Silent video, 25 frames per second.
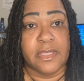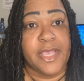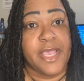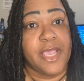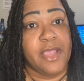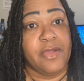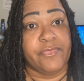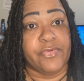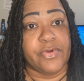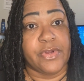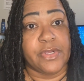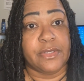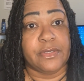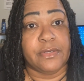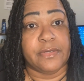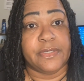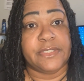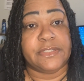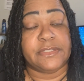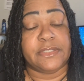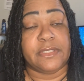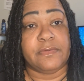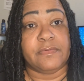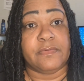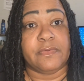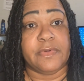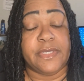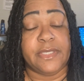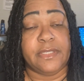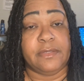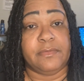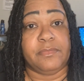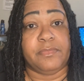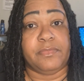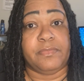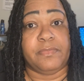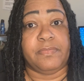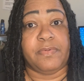ever increasing rent
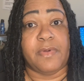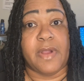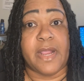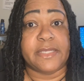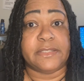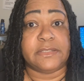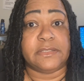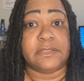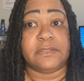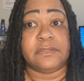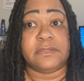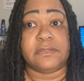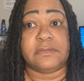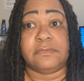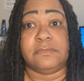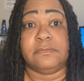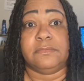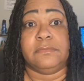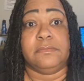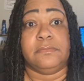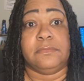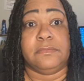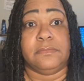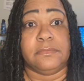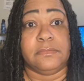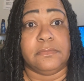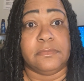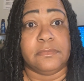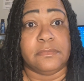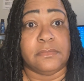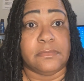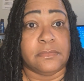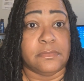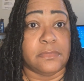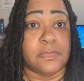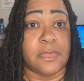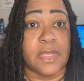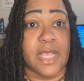prices,
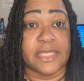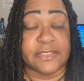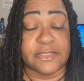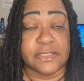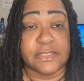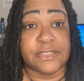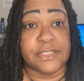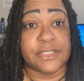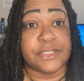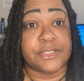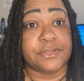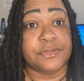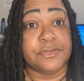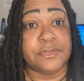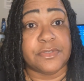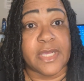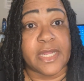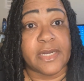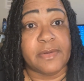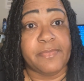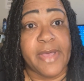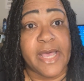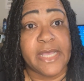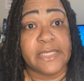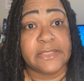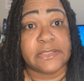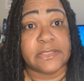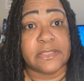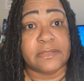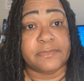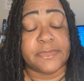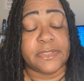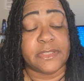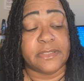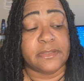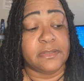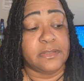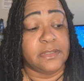I suggest you try to buy
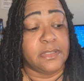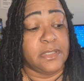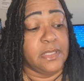something.